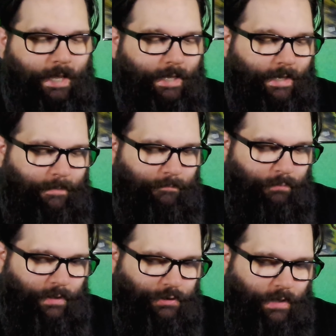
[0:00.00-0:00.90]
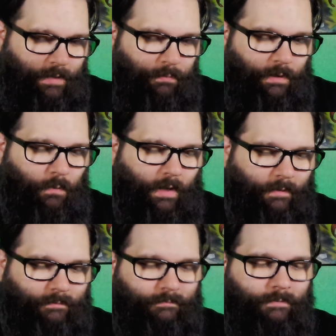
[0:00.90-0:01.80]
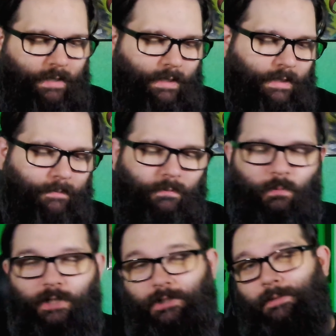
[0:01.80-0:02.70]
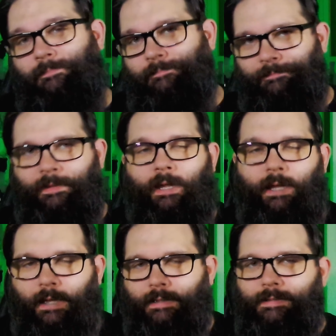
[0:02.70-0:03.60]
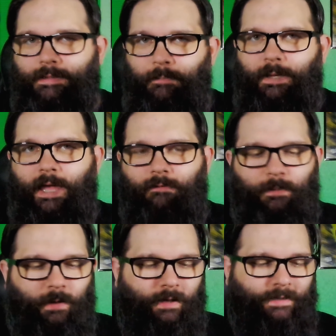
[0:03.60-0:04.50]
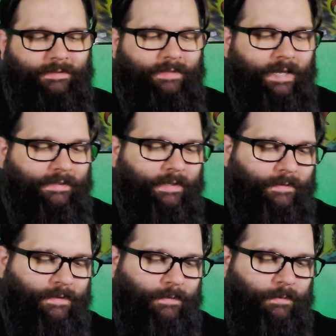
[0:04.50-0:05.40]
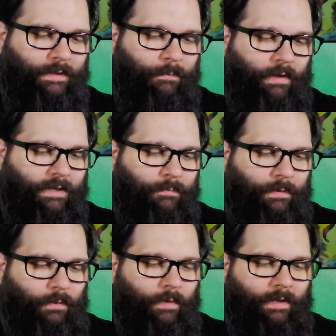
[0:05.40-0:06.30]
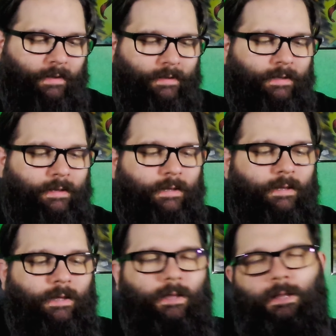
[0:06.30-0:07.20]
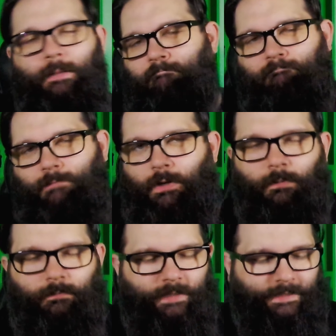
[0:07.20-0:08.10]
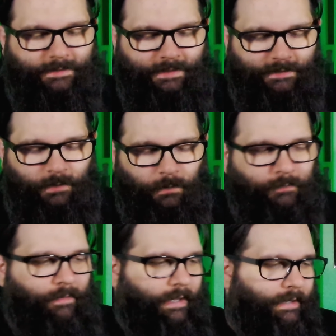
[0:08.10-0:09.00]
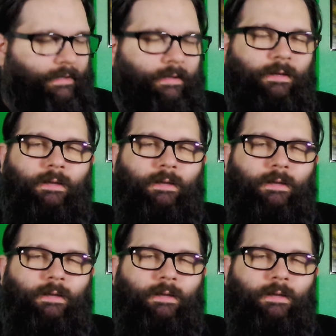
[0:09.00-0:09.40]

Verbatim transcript: and I'm pretty sure I did pretty well. Um, which this is a big heavy box that tells you that you probably did pretty well. Um, so that's that's totally fine.